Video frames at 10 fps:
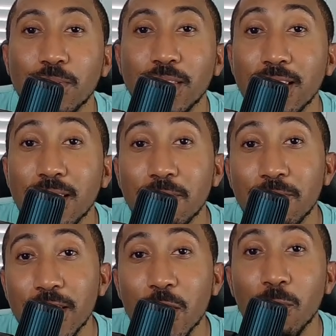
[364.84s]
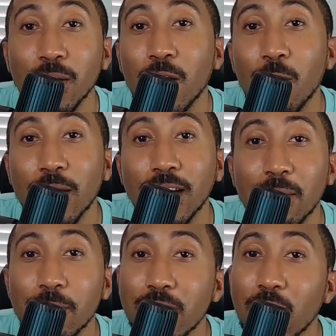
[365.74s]
the video below and
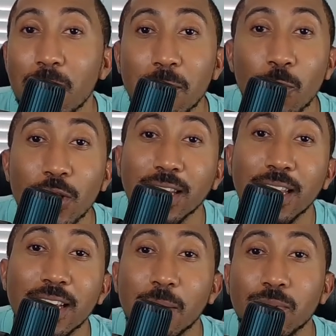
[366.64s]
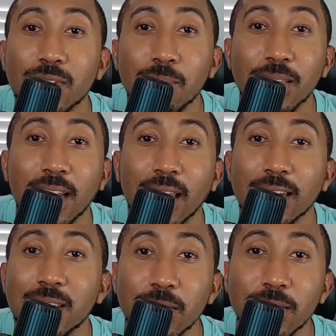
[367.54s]
let me know. Maybe we could link up or something. I'd
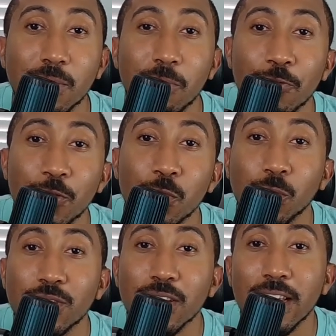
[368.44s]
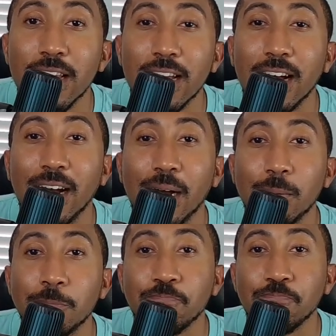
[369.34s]
like to meet some of my viewers.
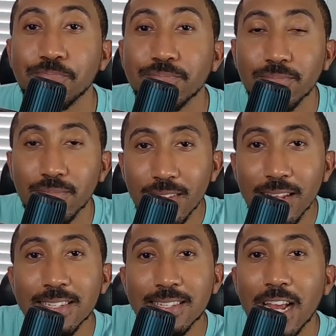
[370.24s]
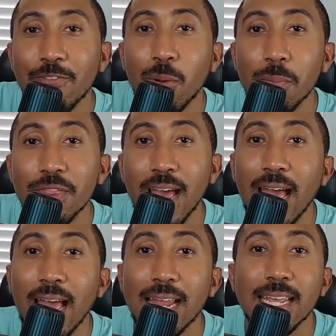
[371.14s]
Aside from
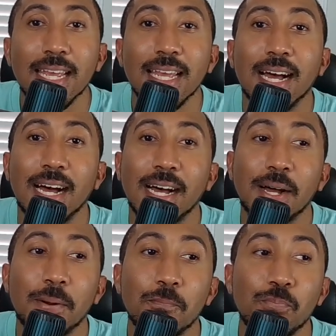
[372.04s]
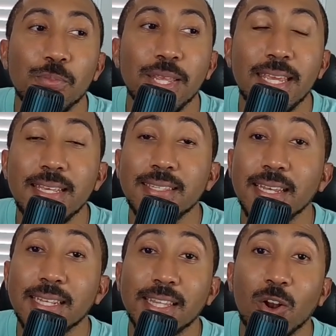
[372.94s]
that, he
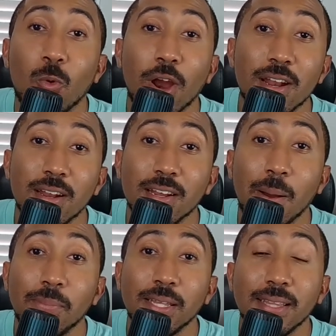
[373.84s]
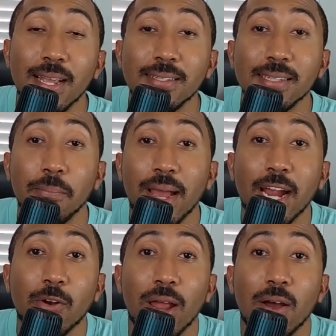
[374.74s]
said that they're working on a couple of things in the
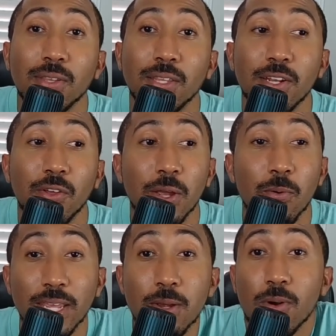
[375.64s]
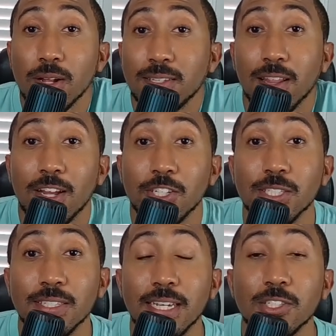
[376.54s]
background. He wants to launch
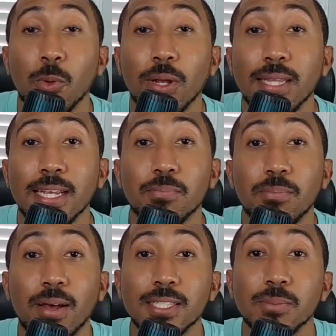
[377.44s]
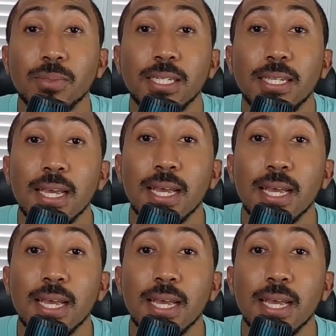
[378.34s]
as quickly as possibly